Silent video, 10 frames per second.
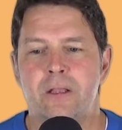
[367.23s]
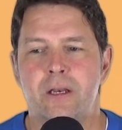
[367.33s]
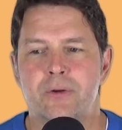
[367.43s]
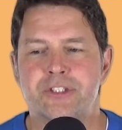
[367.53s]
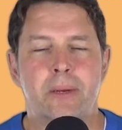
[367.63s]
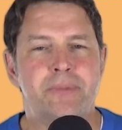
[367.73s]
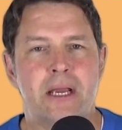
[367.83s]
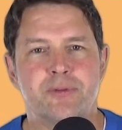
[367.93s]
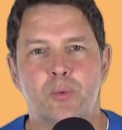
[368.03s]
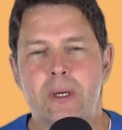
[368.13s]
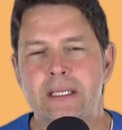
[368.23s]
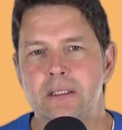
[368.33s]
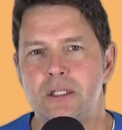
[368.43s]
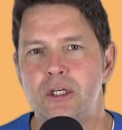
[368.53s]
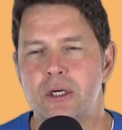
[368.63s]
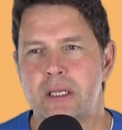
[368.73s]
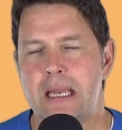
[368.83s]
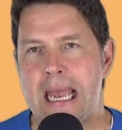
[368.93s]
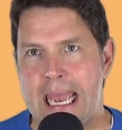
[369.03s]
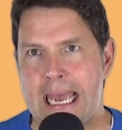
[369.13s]
sometimes we look
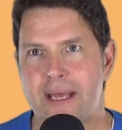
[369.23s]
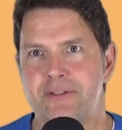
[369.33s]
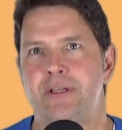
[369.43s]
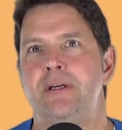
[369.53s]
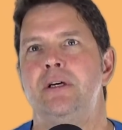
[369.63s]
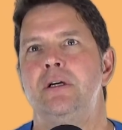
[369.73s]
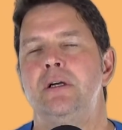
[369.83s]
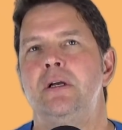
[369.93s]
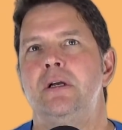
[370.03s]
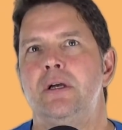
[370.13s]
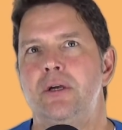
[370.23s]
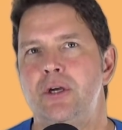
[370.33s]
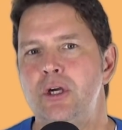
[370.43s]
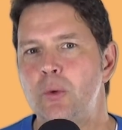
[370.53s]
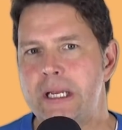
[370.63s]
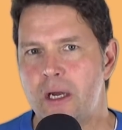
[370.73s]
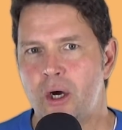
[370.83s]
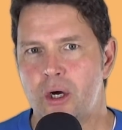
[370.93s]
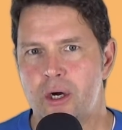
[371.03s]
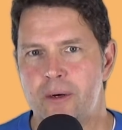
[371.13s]
at who we
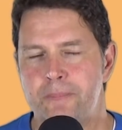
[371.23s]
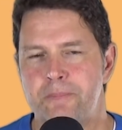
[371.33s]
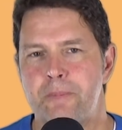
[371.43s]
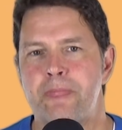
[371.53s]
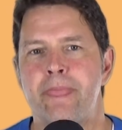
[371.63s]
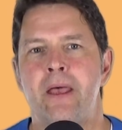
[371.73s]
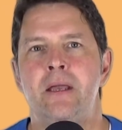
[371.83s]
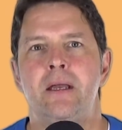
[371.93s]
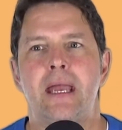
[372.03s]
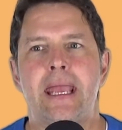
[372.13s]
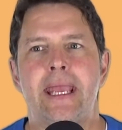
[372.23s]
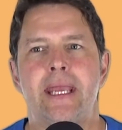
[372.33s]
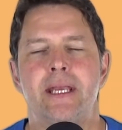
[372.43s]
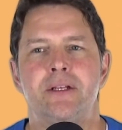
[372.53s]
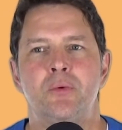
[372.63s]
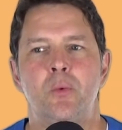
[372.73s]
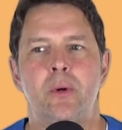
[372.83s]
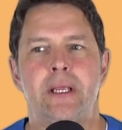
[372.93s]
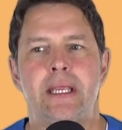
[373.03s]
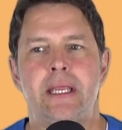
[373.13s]
are, and
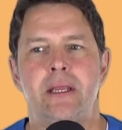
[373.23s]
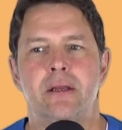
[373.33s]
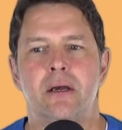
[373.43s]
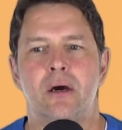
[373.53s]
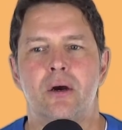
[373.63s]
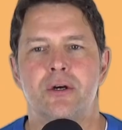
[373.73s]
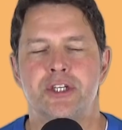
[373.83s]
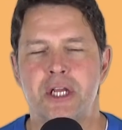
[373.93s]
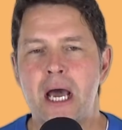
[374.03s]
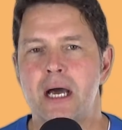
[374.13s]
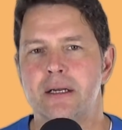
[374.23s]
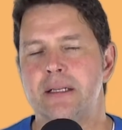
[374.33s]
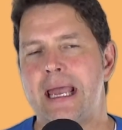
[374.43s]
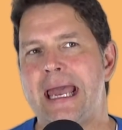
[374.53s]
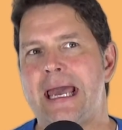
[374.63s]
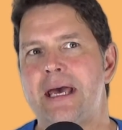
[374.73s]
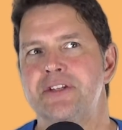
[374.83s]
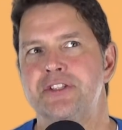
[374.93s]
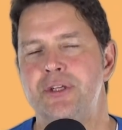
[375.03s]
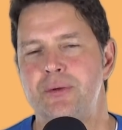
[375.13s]
we are shocked
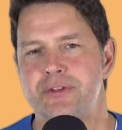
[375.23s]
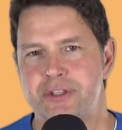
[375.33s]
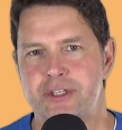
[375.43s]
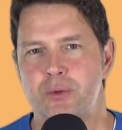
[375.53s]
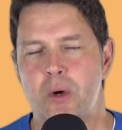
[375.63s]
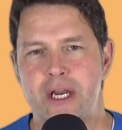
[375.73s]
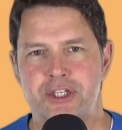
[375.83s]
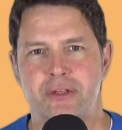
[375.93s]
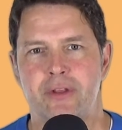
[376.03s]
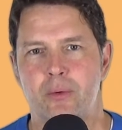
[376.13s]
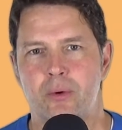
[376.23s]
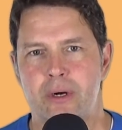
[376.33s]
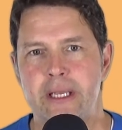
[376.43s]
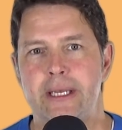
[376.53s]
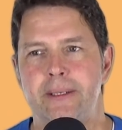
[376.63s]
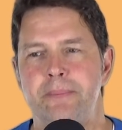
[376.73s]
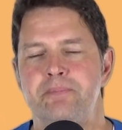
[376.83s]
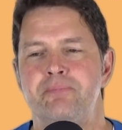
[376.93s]
as to the situation that we're in.